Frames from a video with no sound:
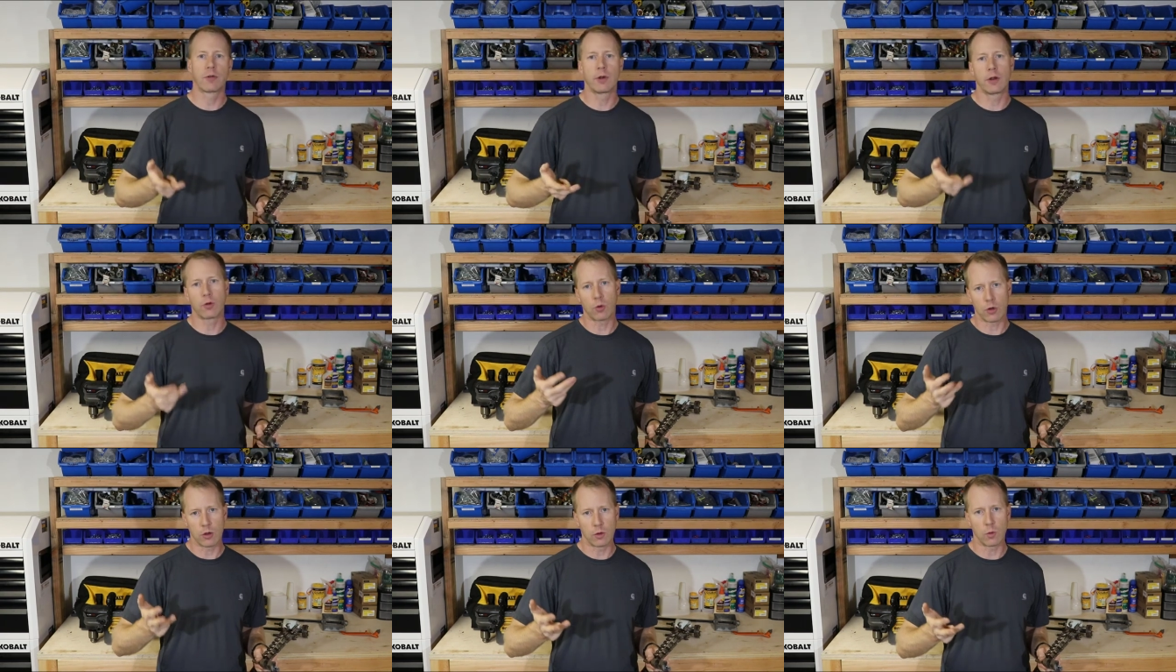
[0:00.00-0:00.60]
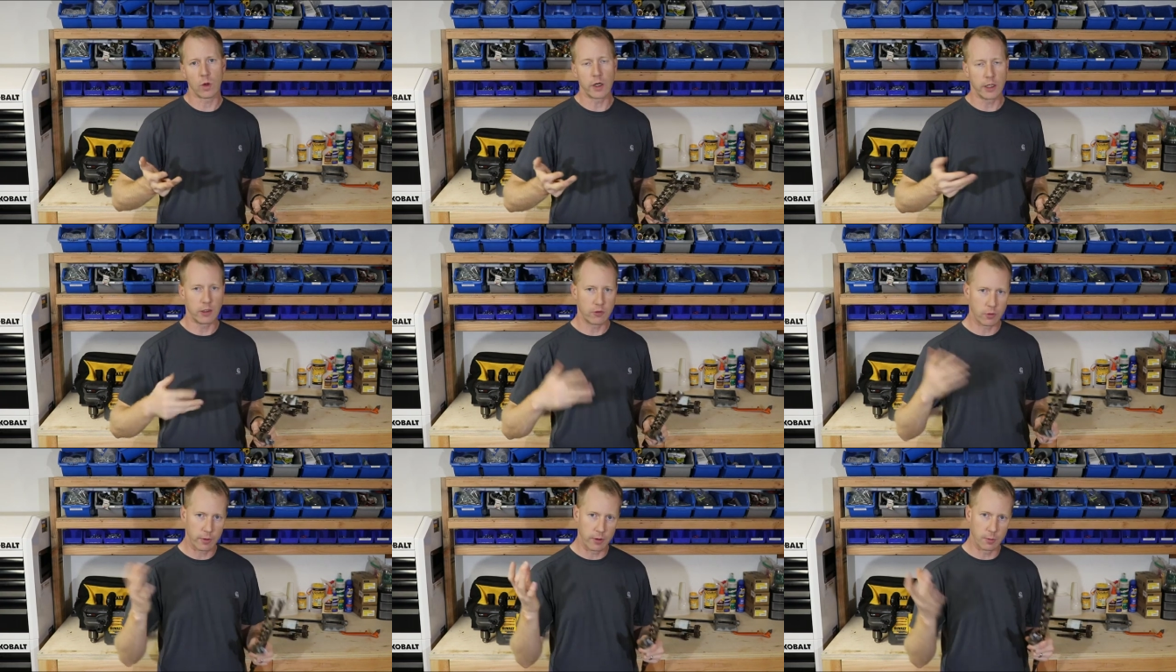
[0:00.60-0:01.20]
3/4, and 1
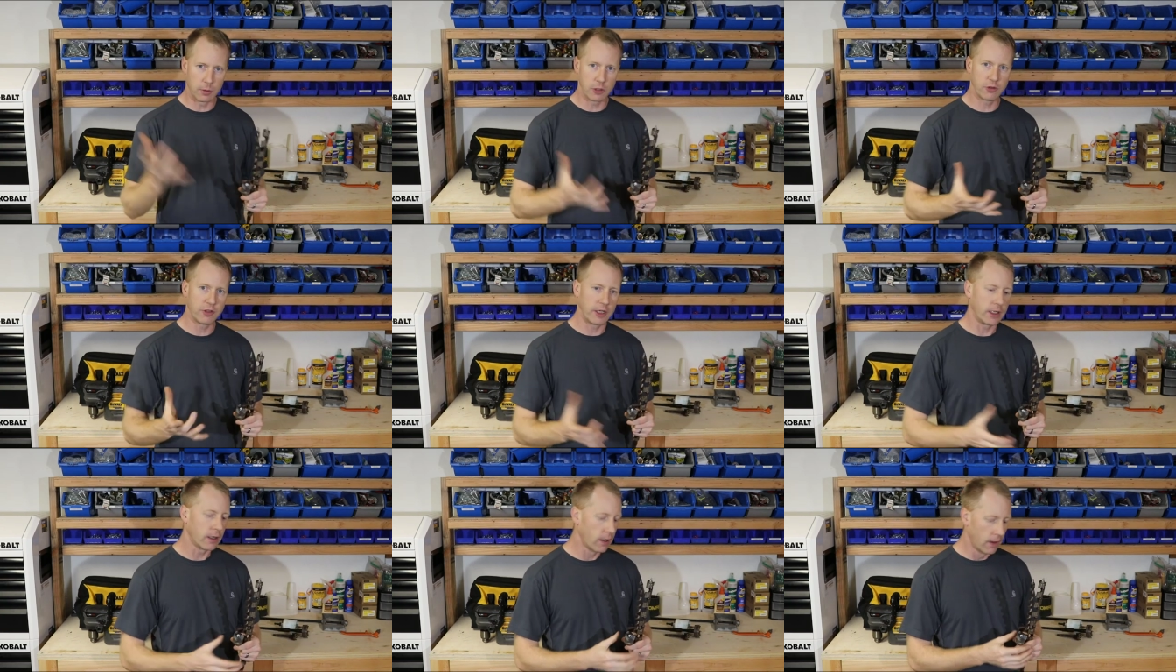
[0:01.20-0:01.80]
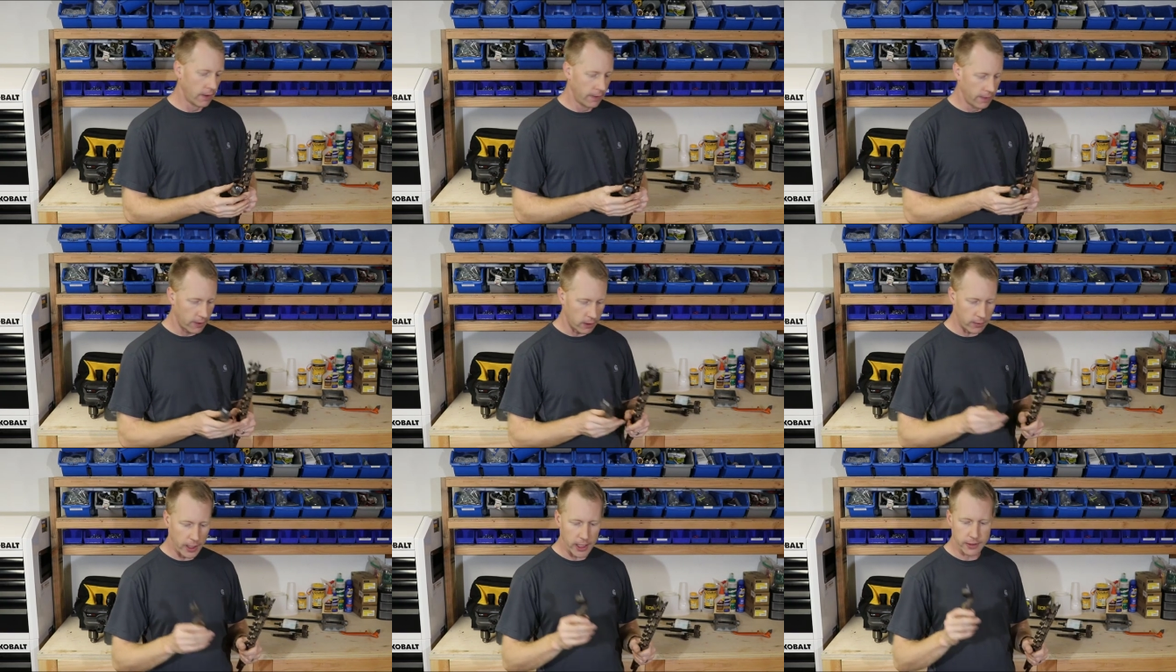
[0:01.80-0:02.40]
inch with a bushing
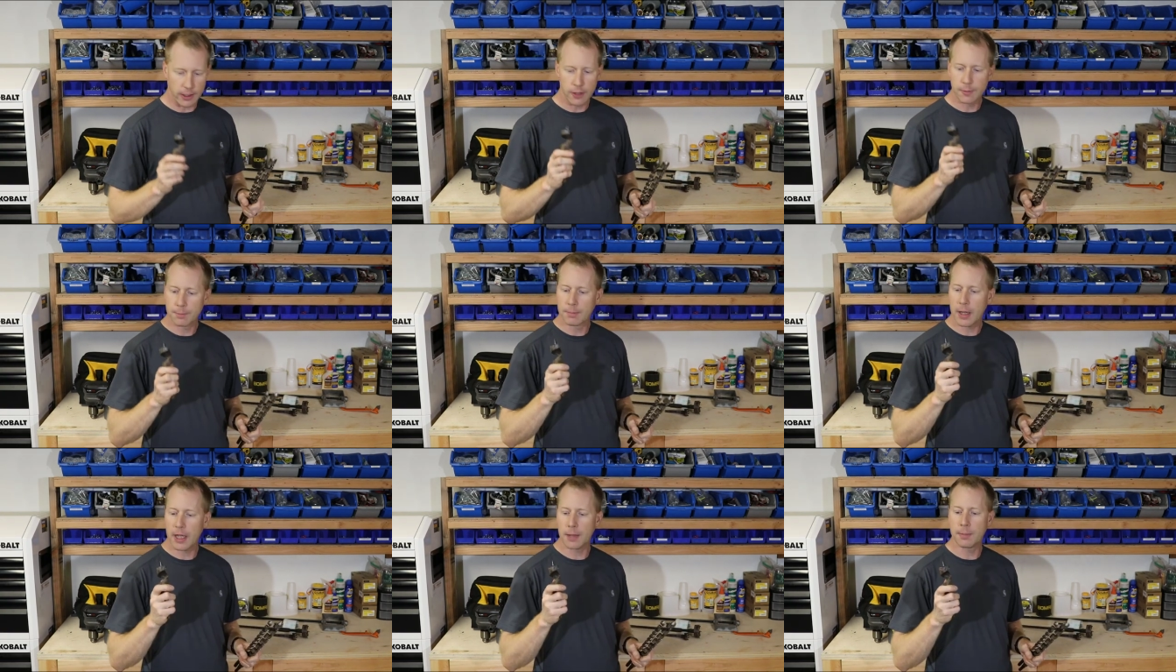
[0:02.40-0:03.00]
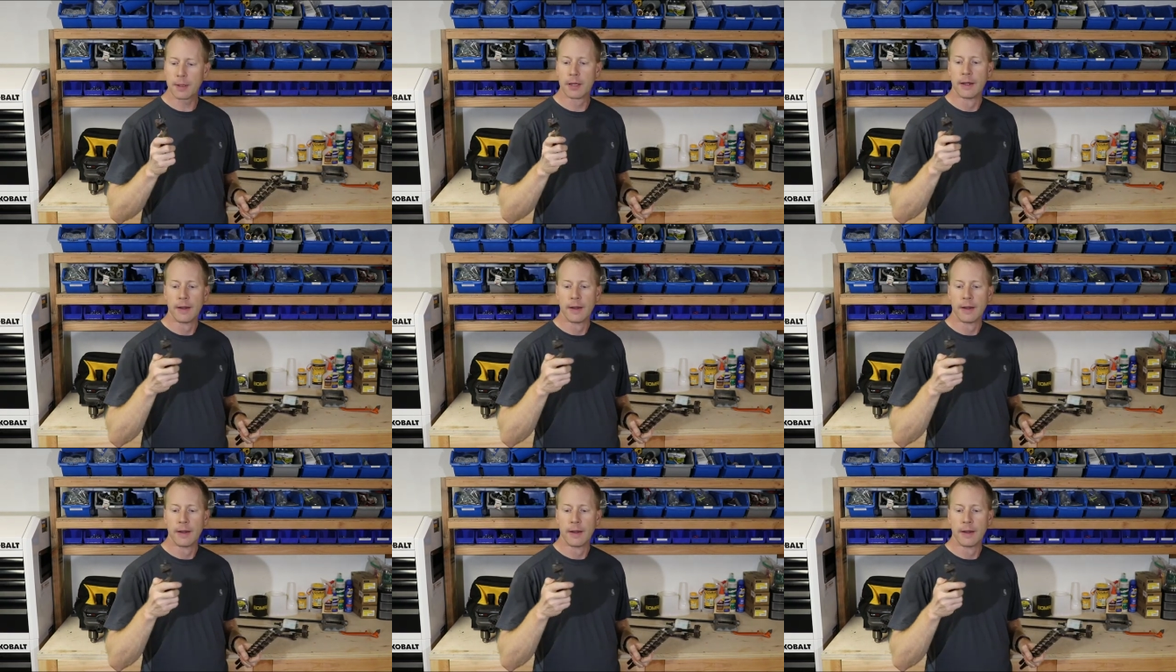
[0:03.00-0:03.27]
around the pipe.